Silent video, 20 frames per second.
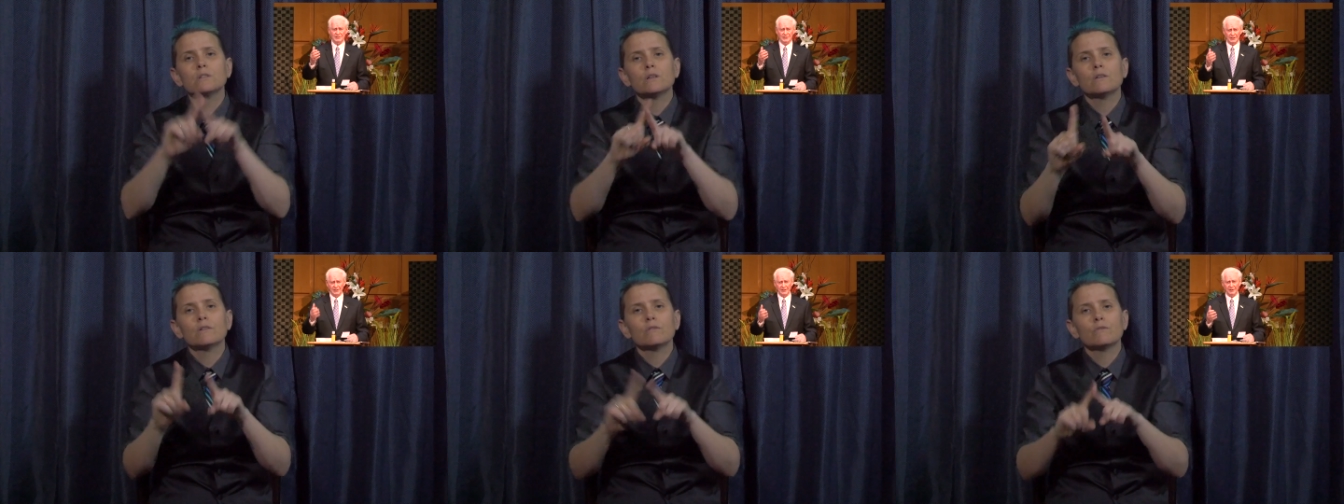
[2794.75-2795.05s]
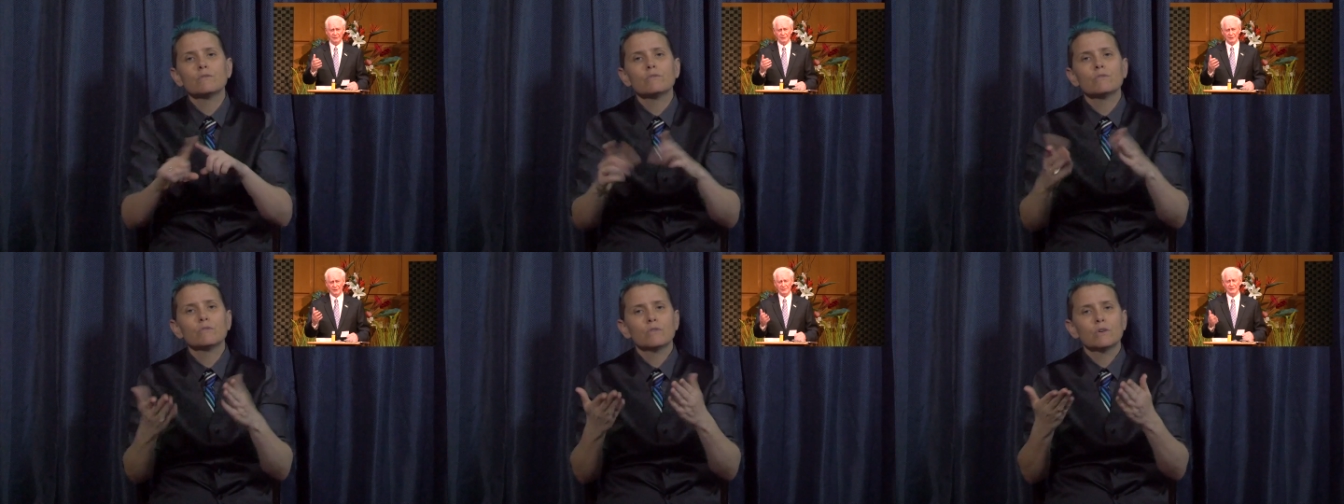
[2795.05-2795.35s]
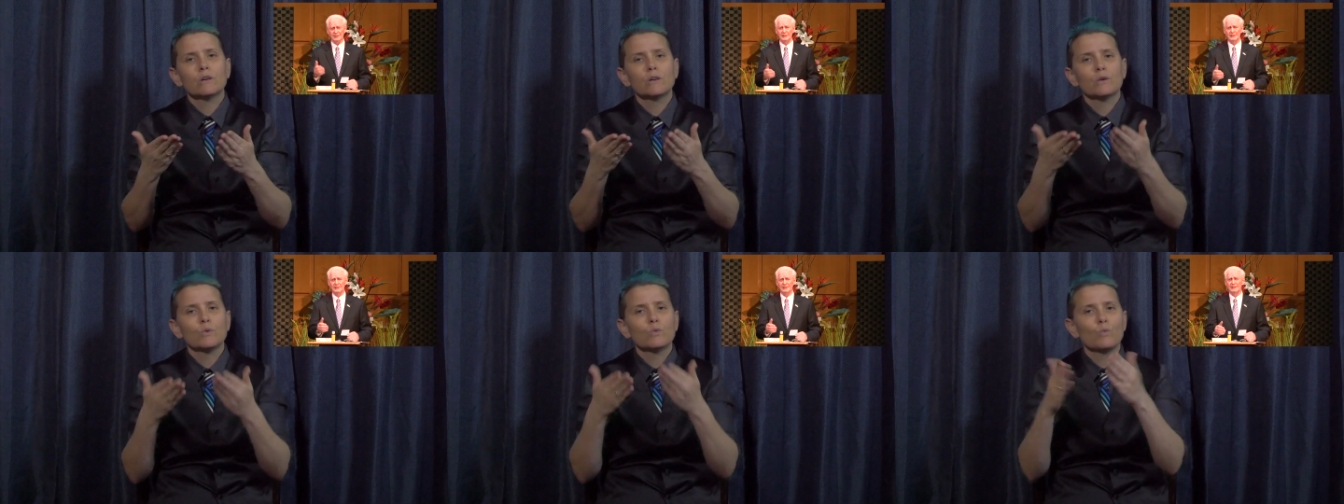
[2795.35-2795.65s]
The different
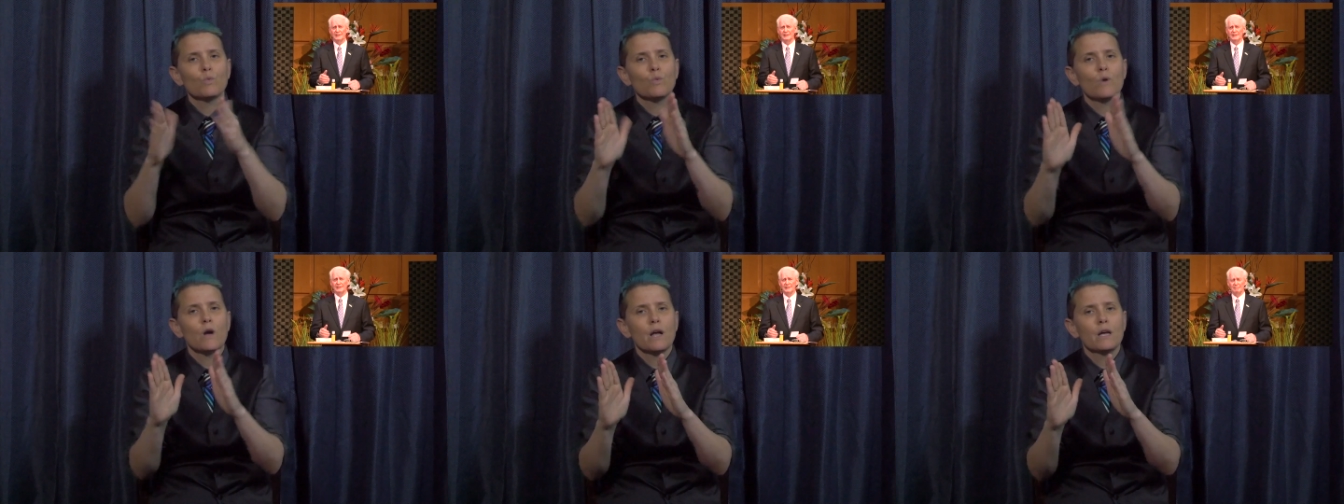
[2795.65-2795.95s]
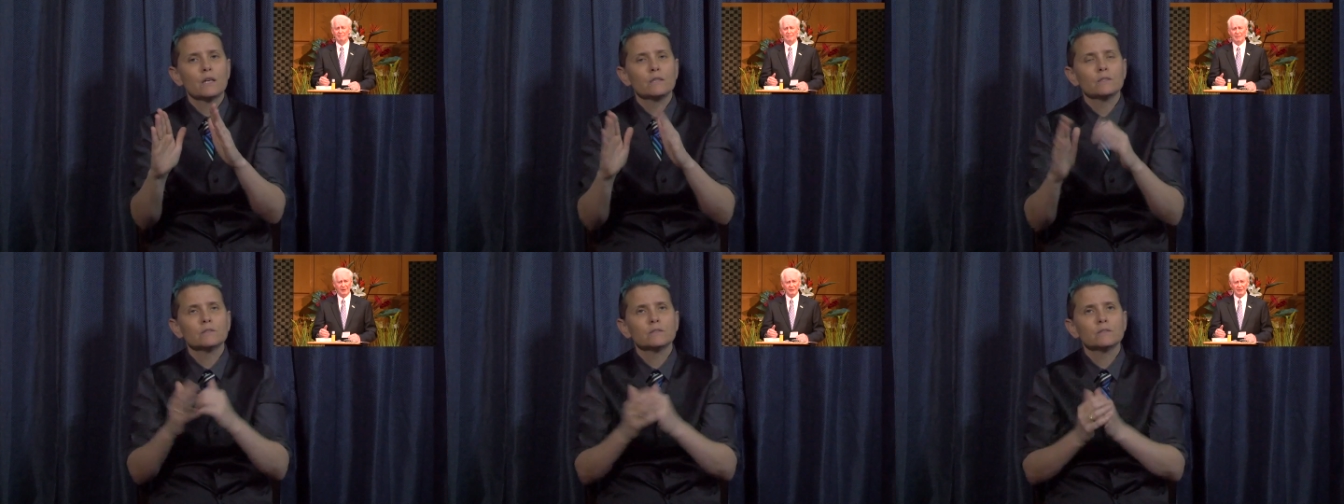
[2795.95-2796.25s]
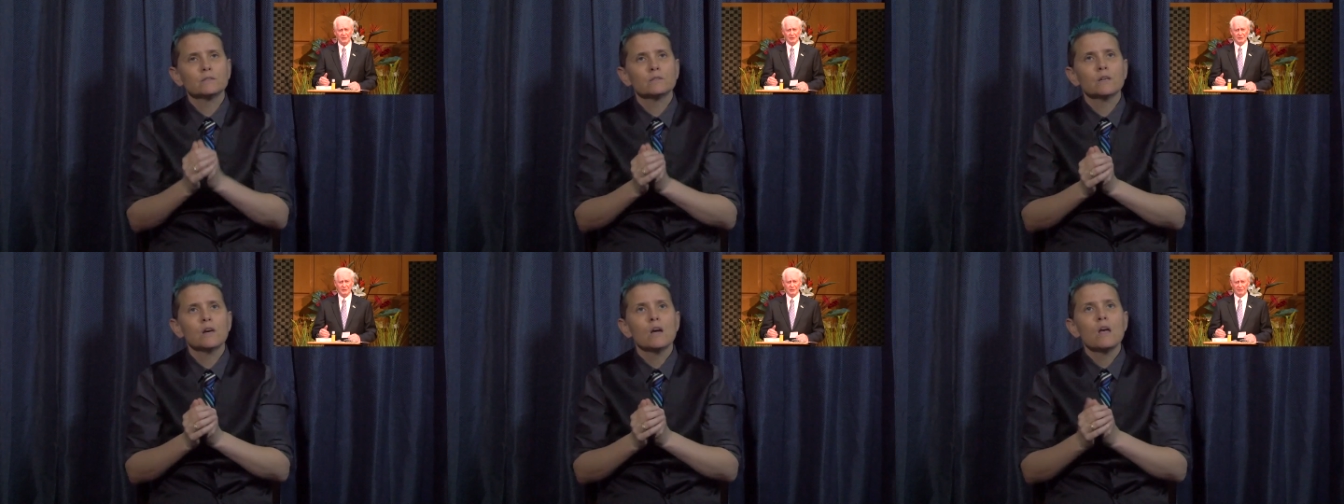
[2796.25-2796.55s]

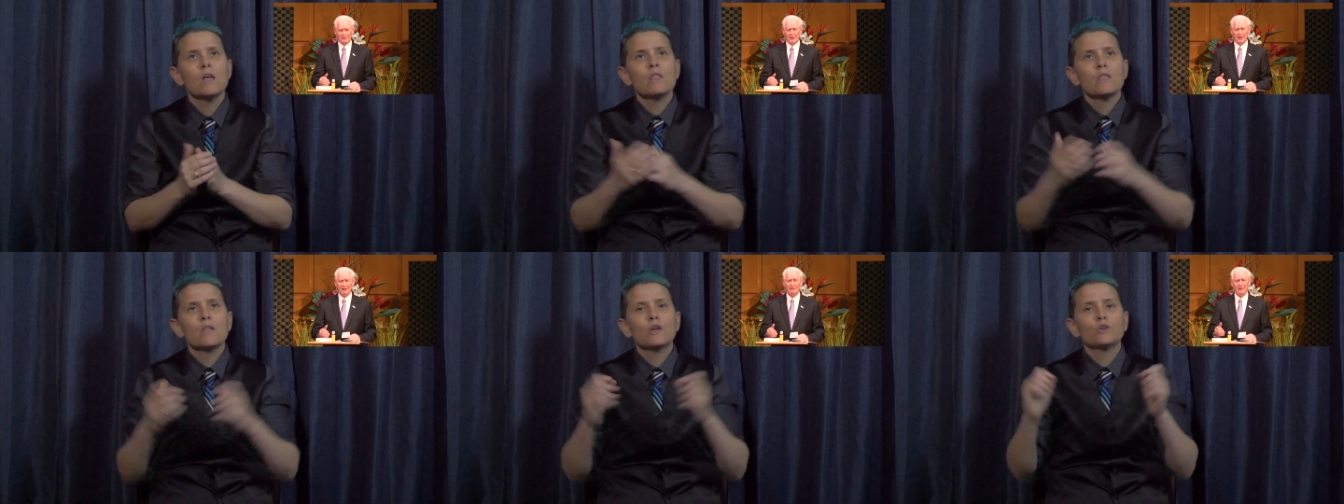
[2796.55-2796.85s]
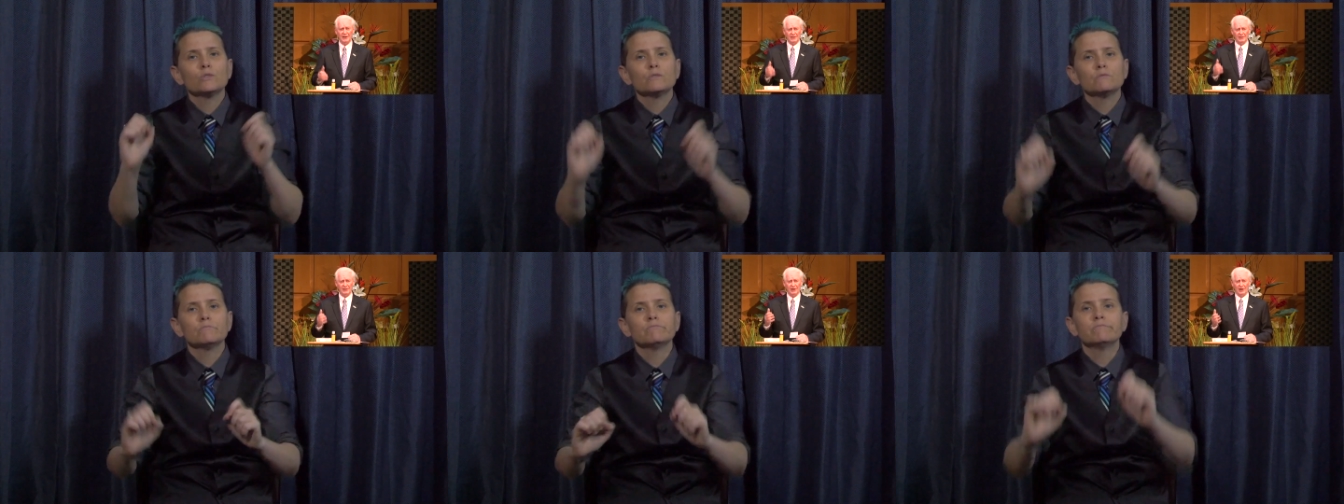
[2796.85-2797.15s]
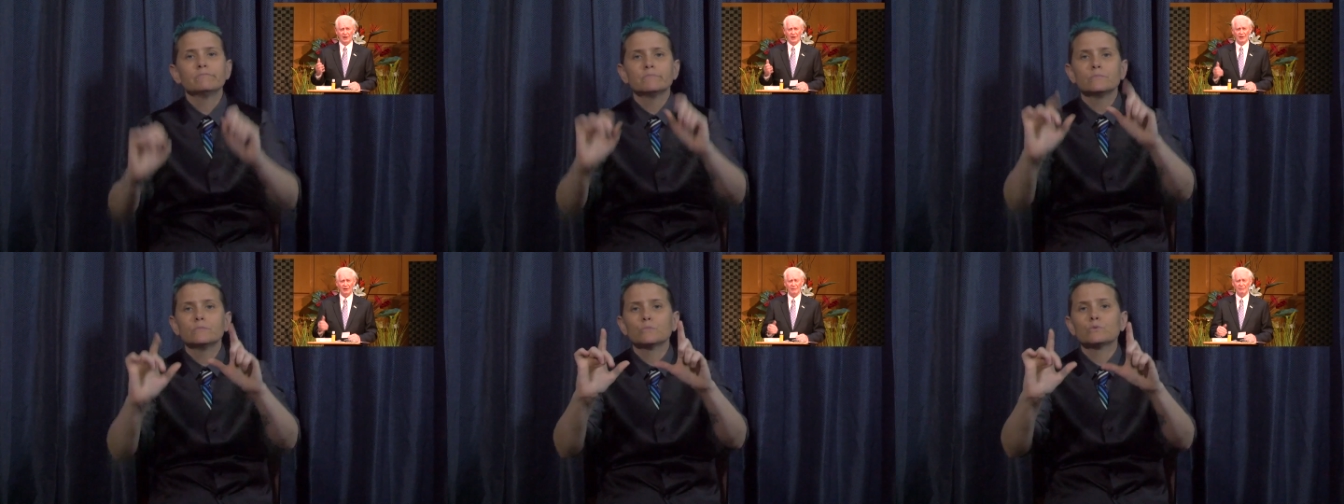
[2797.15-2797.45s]
methods of giving
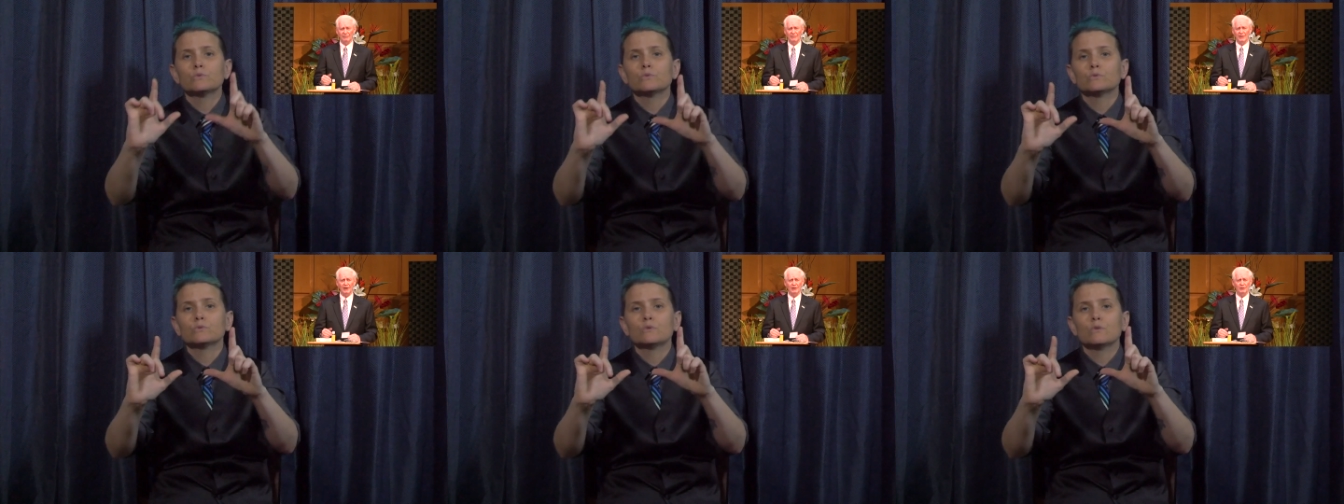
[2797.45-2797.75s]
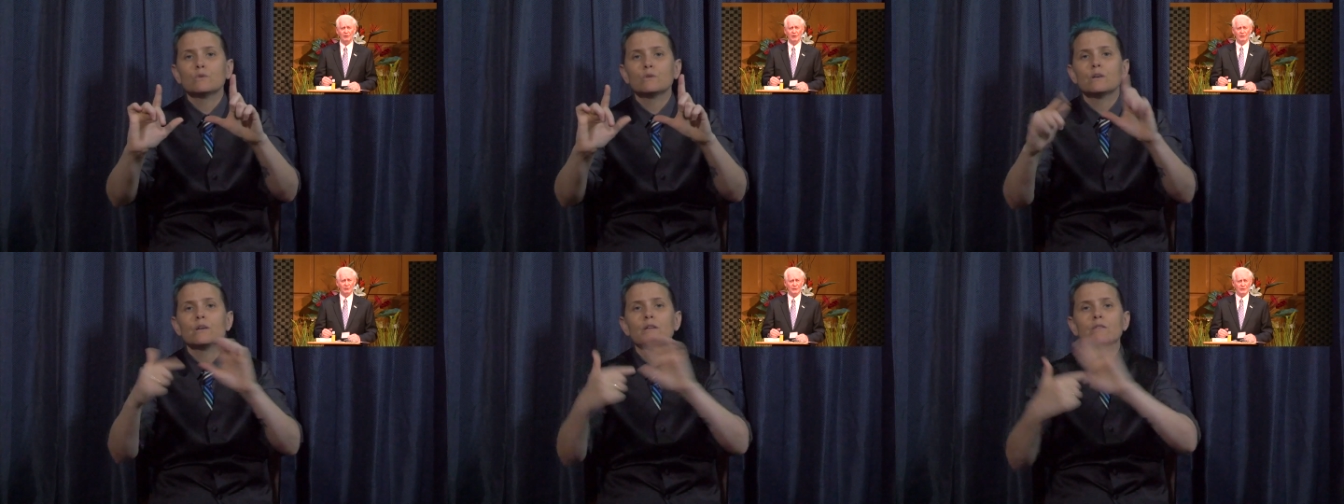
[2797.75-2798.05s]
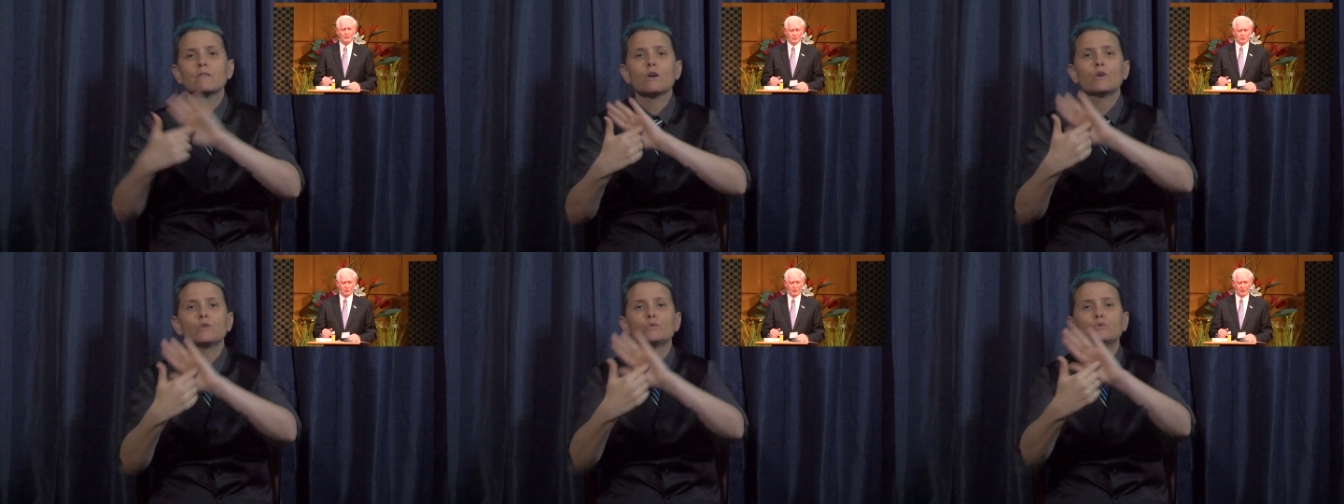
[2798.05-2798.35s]
are there on the
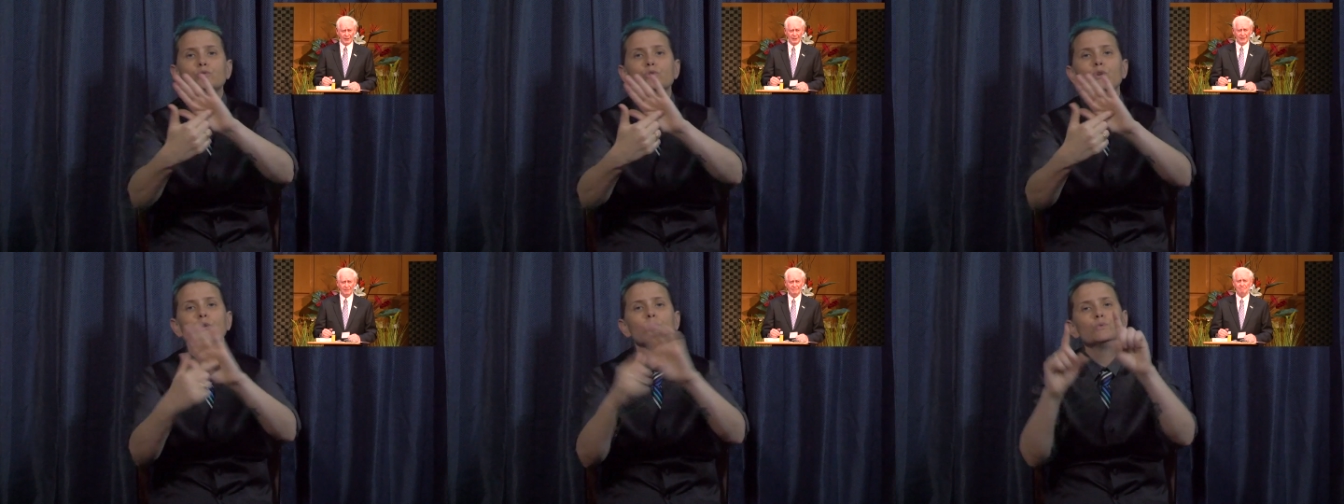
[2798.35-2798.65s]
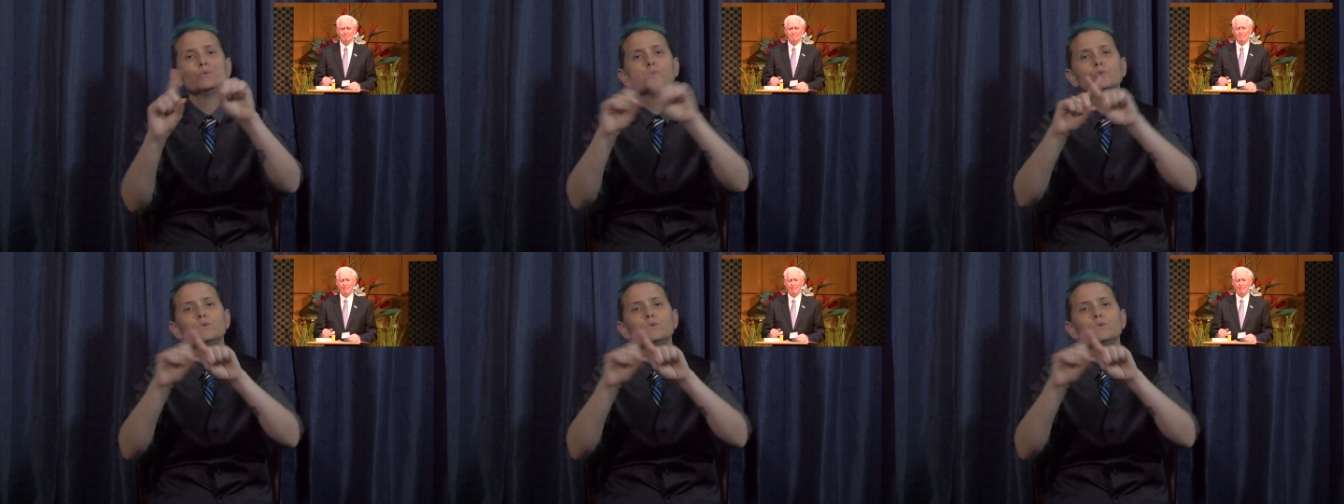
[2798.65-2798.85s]
screen.